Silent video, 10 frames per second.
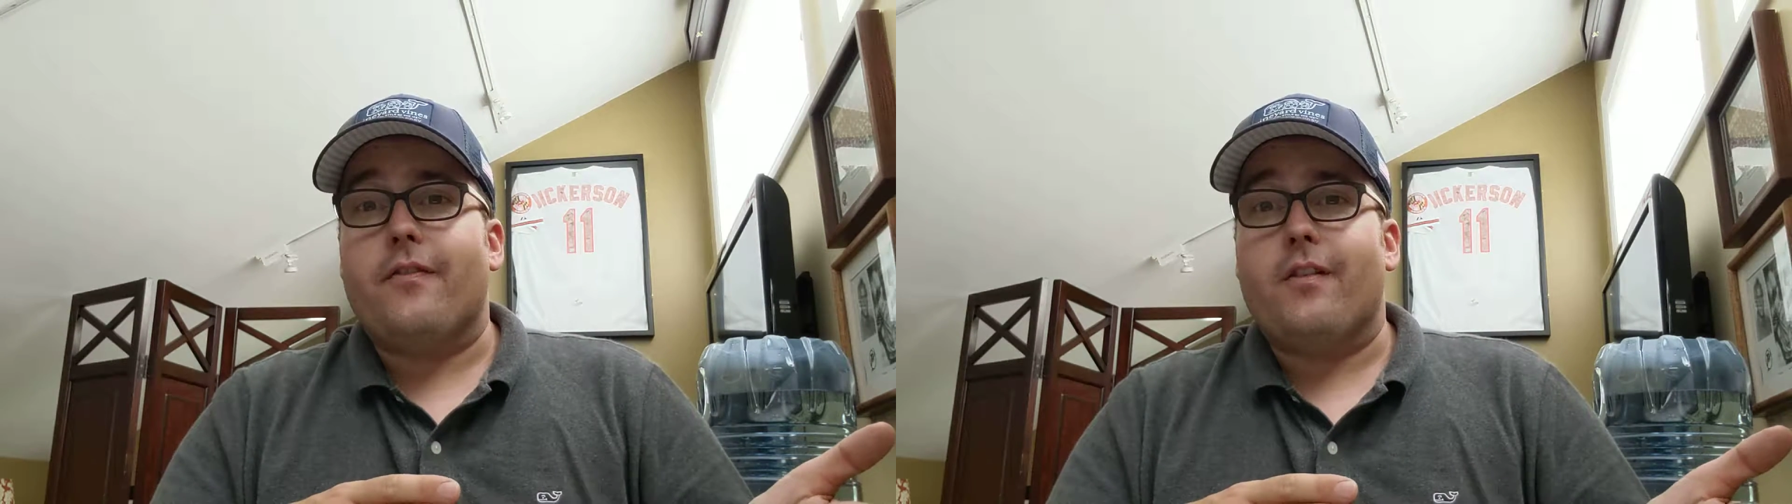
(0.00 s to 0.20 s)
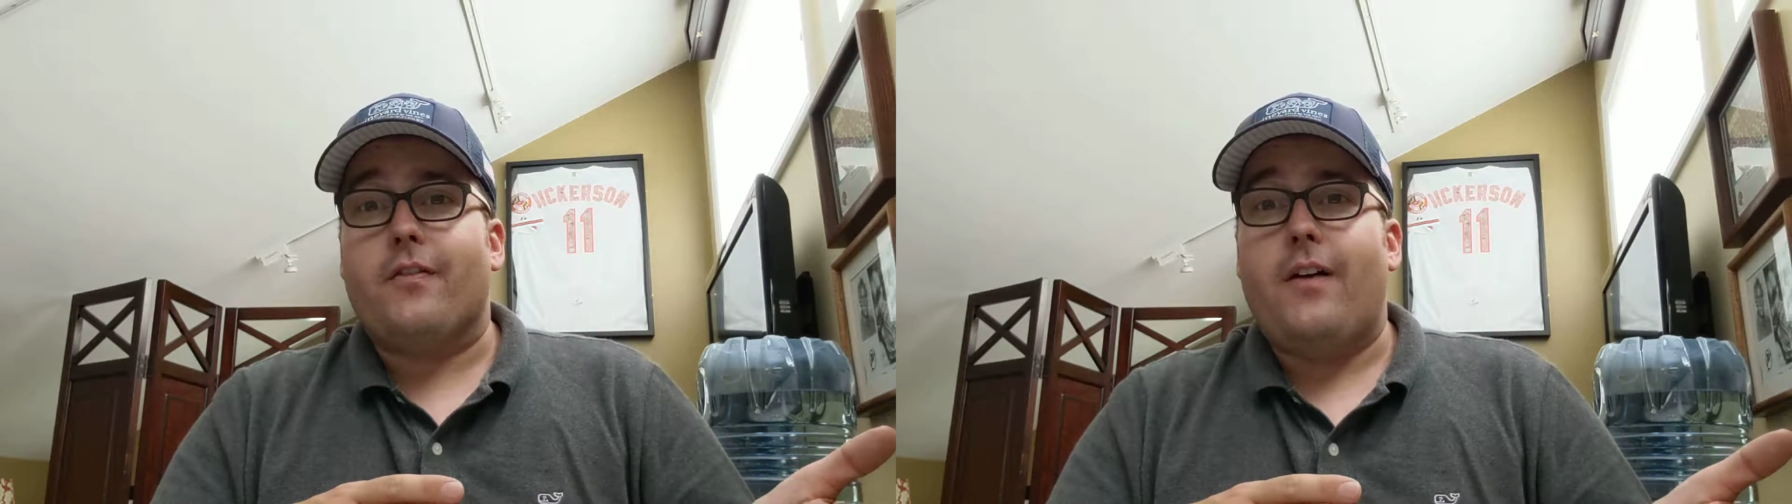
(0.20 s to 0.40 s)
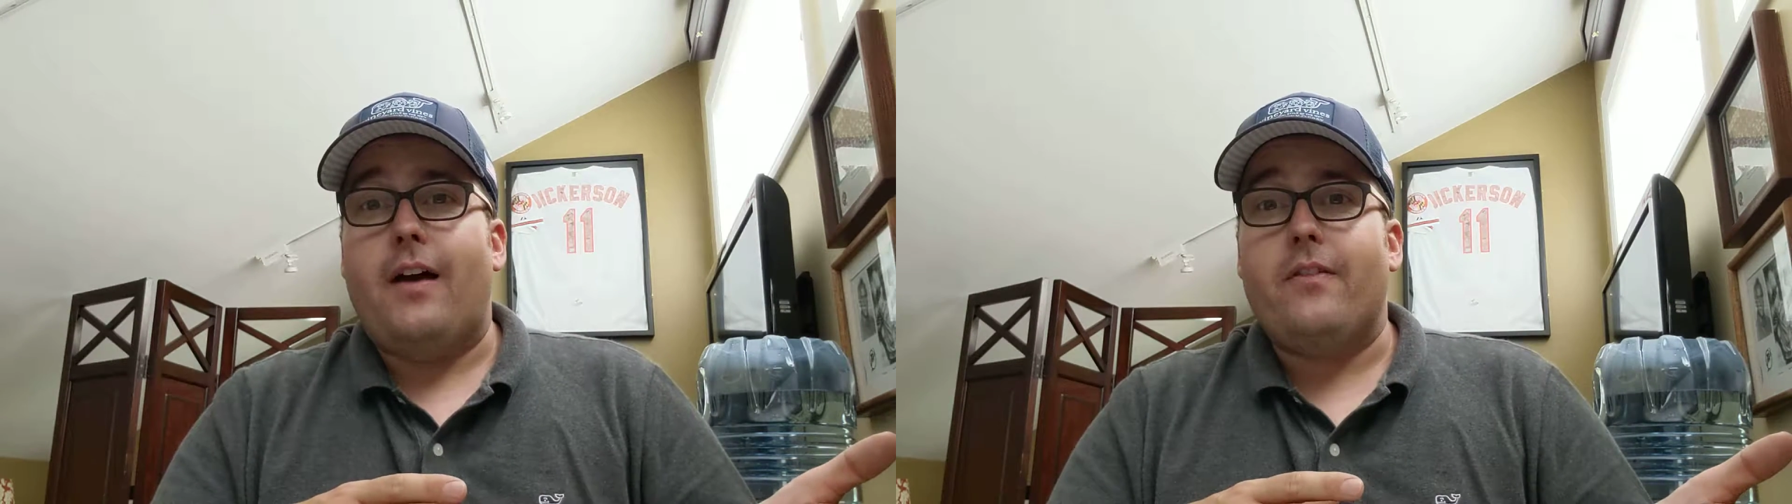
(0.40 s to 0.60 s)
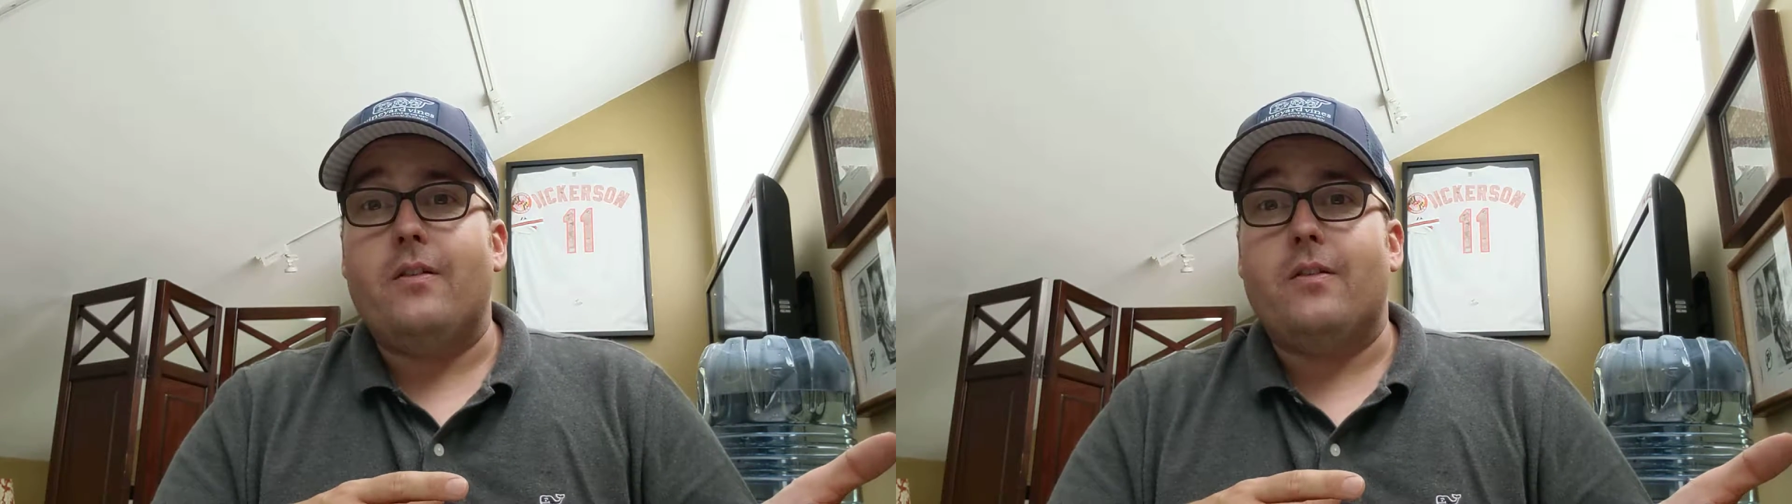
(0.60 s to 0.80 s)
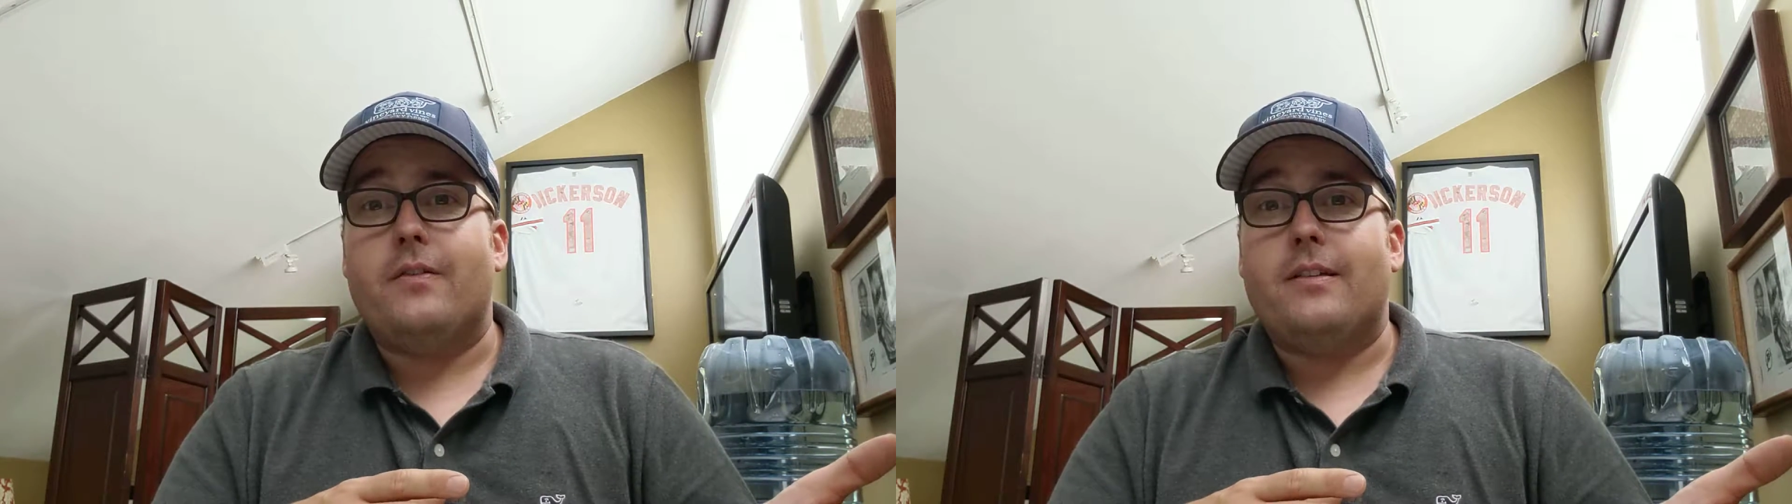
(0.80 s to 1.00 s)
first 5
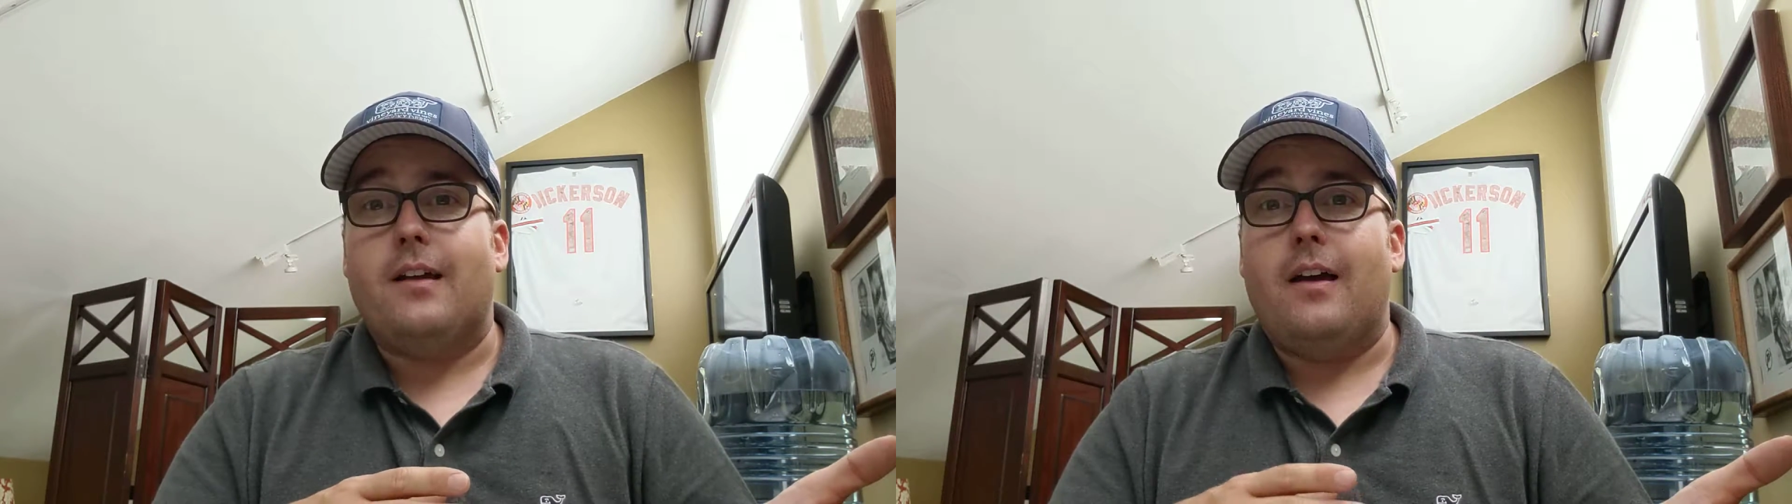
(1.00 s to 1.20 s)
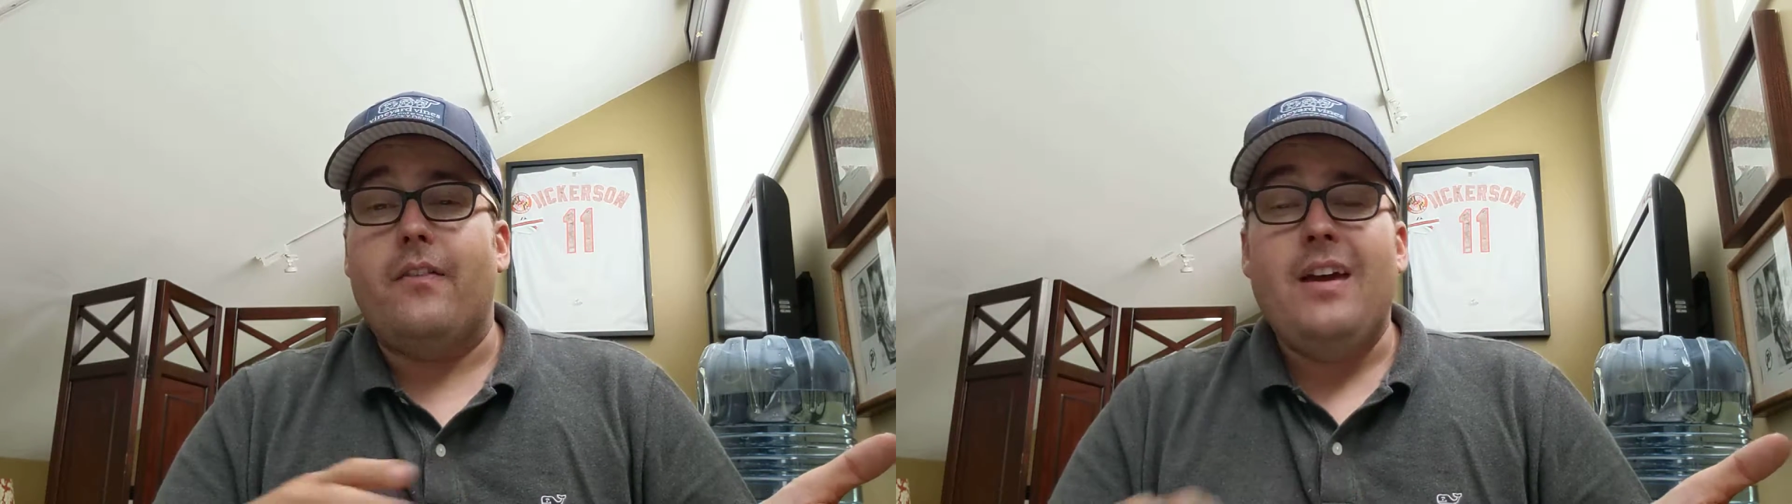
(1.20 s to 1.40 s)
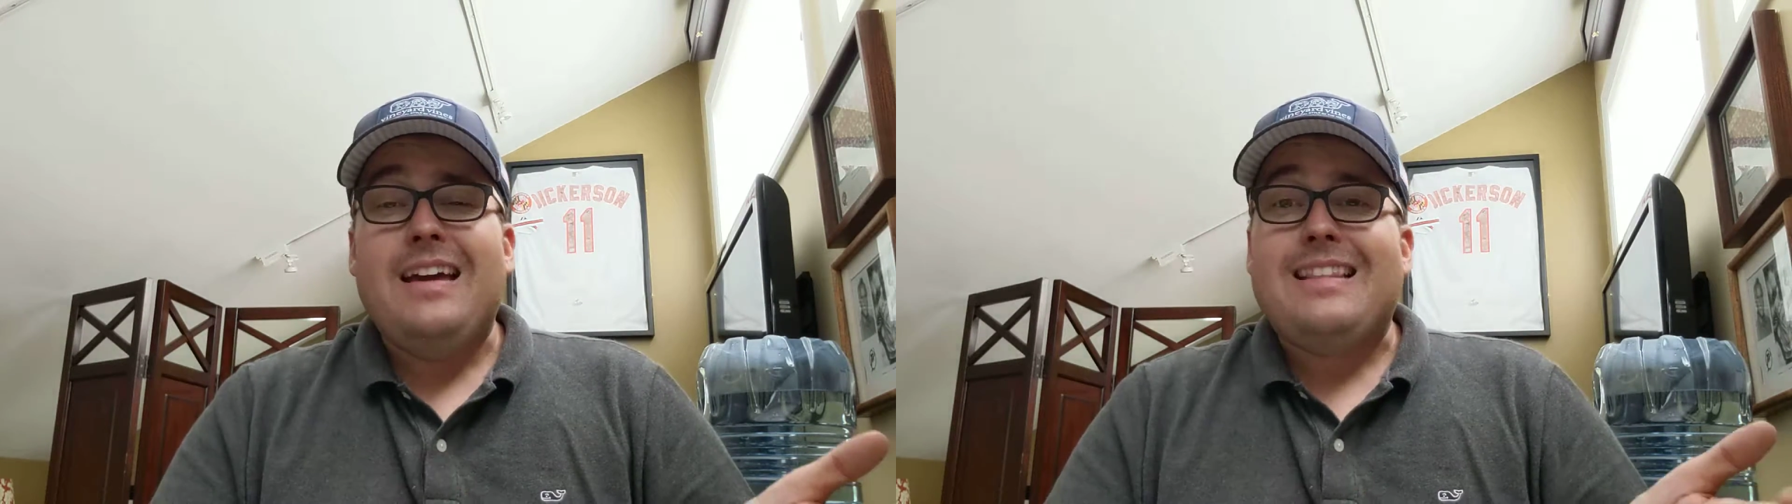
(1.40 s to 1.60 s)
years of its life.